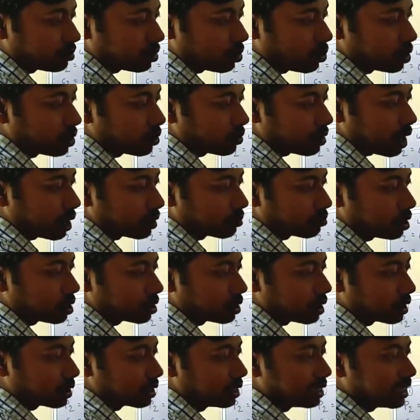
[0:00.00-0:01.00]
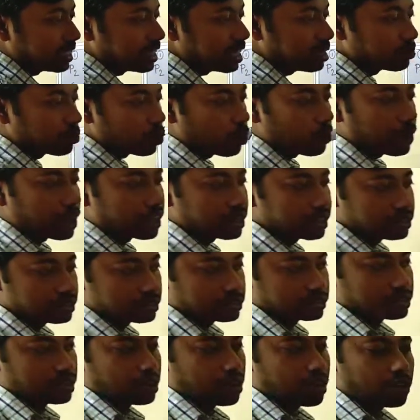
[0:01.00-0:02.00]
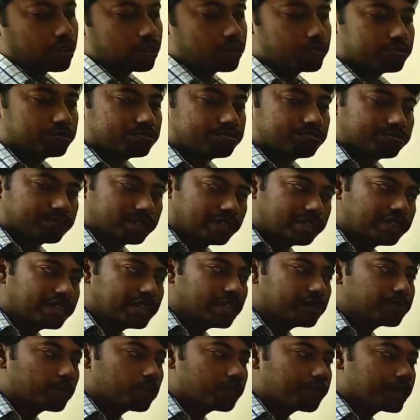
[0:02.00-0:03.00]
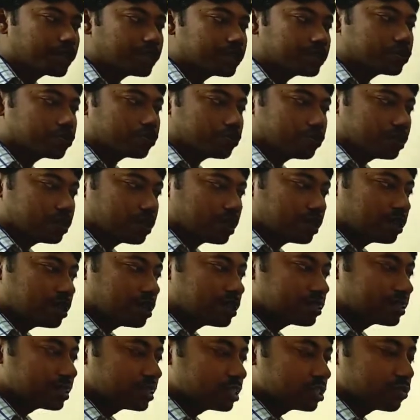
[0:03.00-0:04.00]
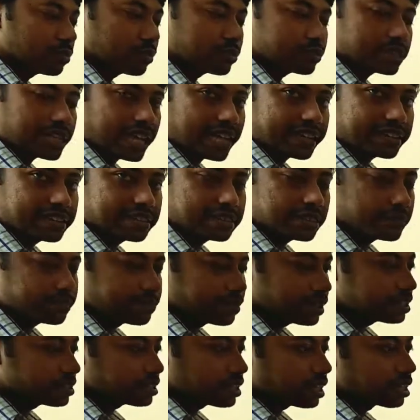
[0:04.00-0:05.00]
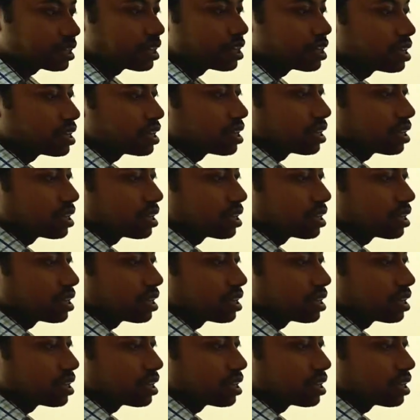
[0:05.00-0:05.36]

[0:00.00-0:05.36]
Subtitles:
when you calculate the critical properties with the relationship of stagnation pressure,